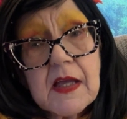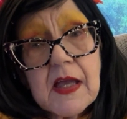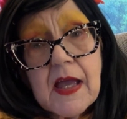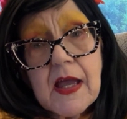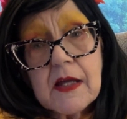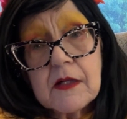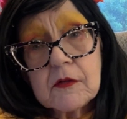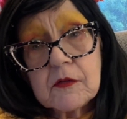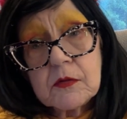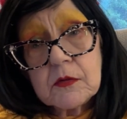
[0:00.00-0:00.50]

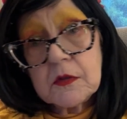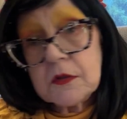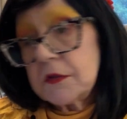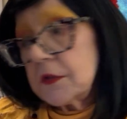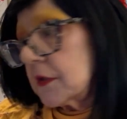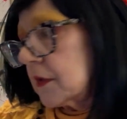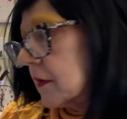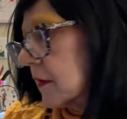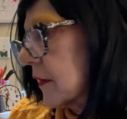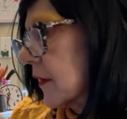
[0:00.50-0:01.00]
at
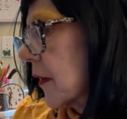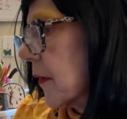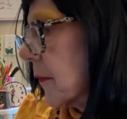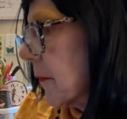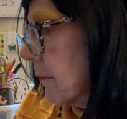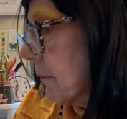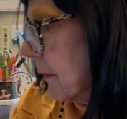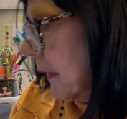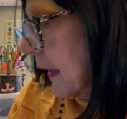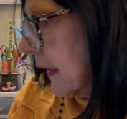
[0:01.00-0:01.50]
Kroger,
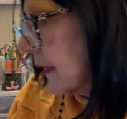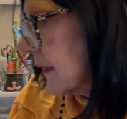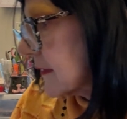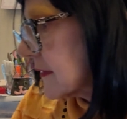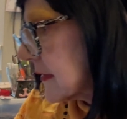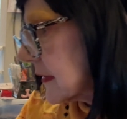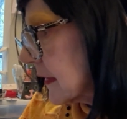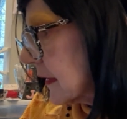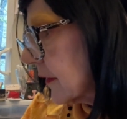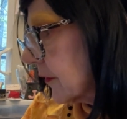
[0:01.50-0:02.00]
but